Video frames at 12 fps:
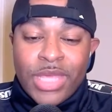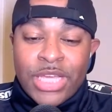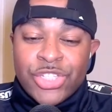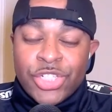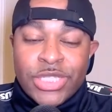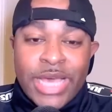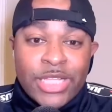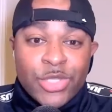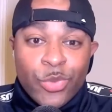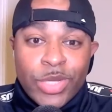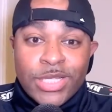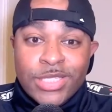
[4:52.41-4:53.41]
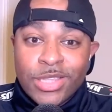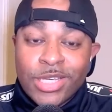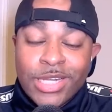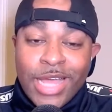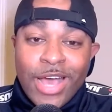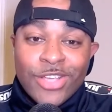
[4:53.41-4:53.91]
And she just had twins. And
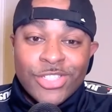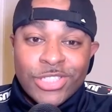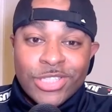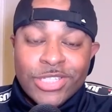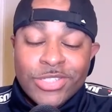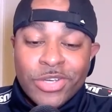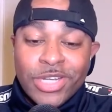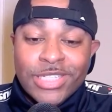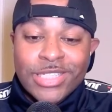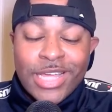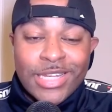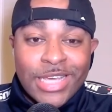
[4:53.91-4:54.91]
looking at how she looks on here, it's like,